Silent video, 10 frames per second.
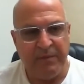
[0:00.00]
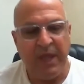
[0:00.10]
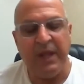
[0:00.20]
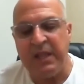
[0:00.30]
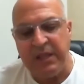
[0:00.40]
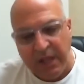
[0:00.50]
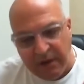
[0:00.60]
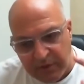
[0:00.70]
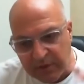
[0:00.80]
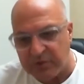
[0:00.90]
And I
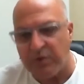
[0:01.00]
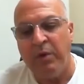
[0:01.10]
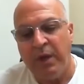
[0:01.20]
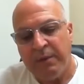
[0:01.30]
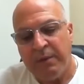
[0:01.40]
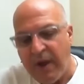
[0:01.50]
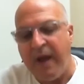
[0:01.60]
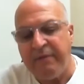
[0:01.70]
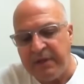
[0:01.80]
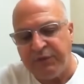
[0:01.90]
think so
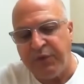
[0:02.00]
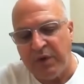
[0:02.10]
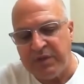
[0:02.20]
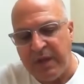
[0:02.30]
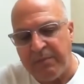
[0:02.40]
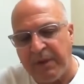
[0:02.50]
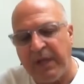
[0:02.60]
Providence, for example,